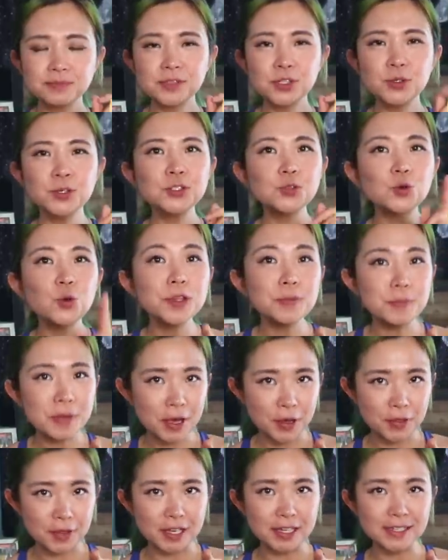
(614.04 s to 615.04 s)
Who's with me
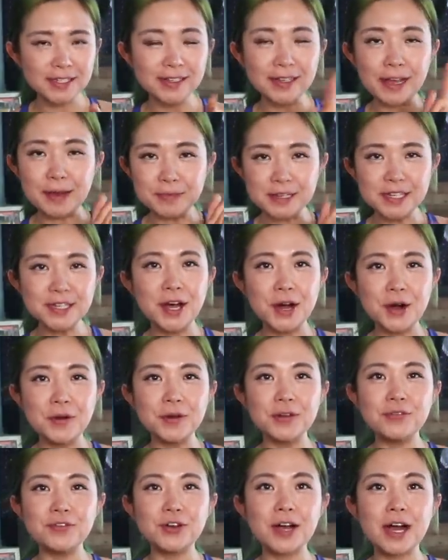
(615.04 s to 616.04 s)
on this? Let me know
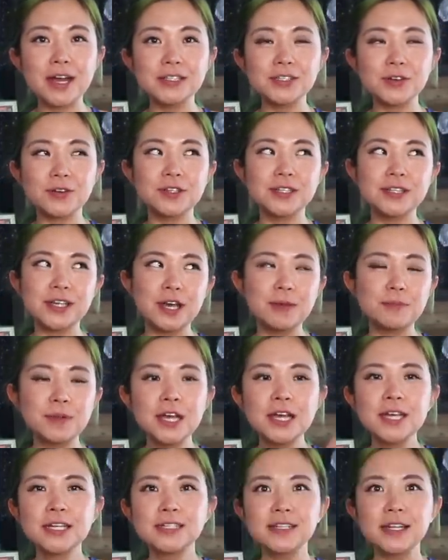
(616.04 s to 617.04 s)
if you guys are the type
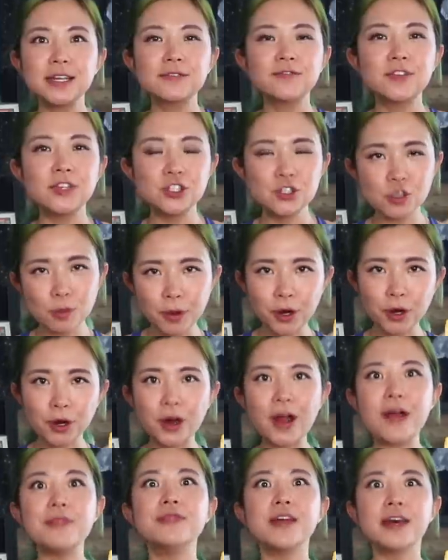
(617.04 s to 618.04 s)
to like finish the
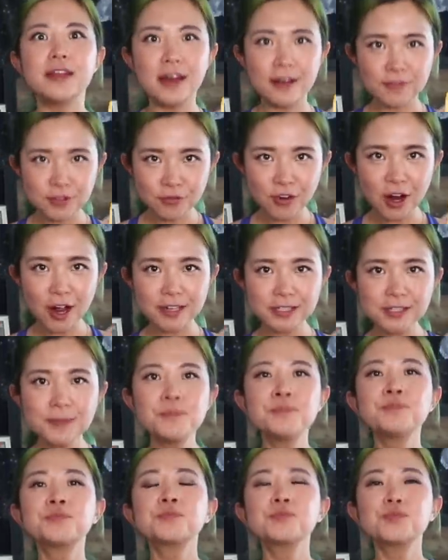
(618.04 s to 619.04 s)
burger and then have the fries,
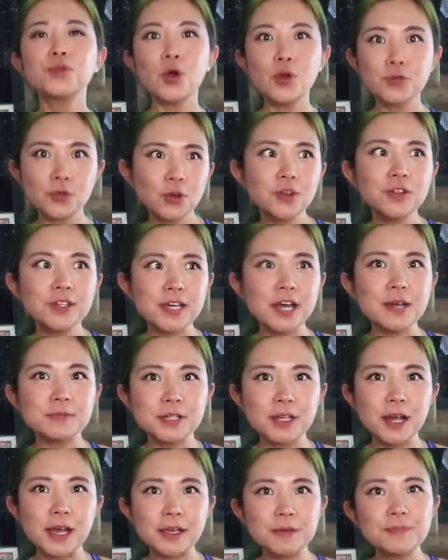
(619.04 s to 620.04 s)
or if you're the type
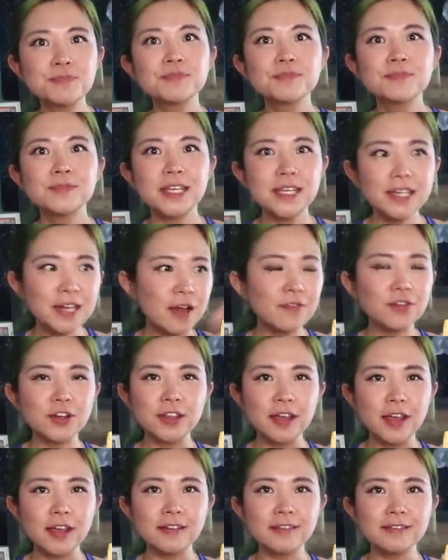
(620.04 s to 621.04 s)
to like eat
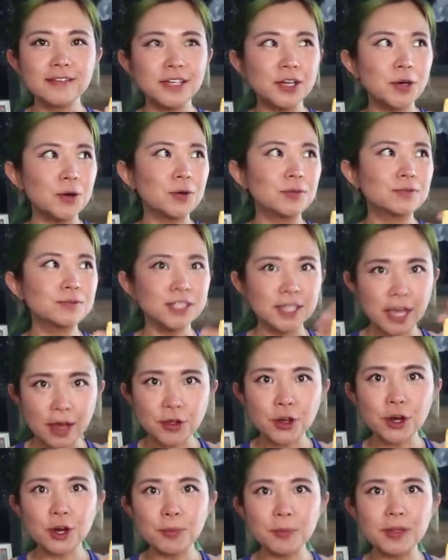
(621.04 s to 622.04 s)
everything, you know,
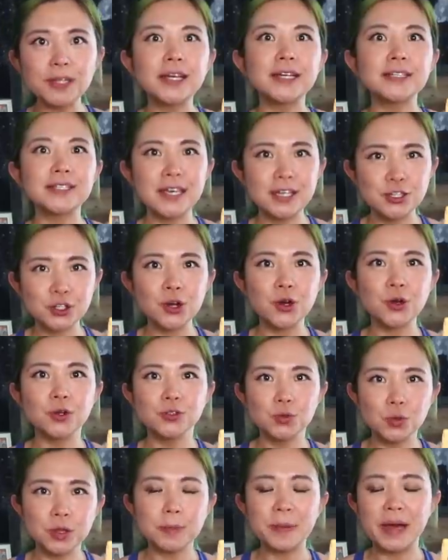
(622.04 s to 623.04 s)
together, but like take
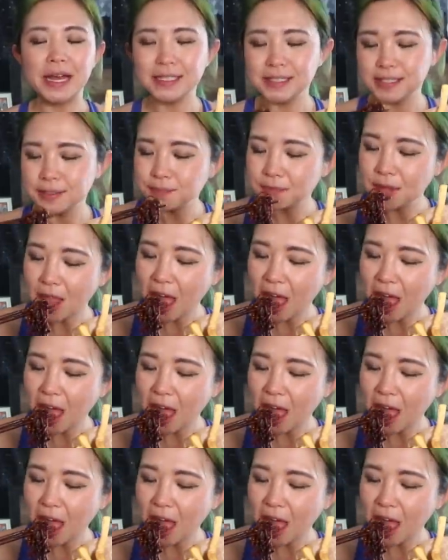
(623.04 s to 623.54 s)
turns with the bites.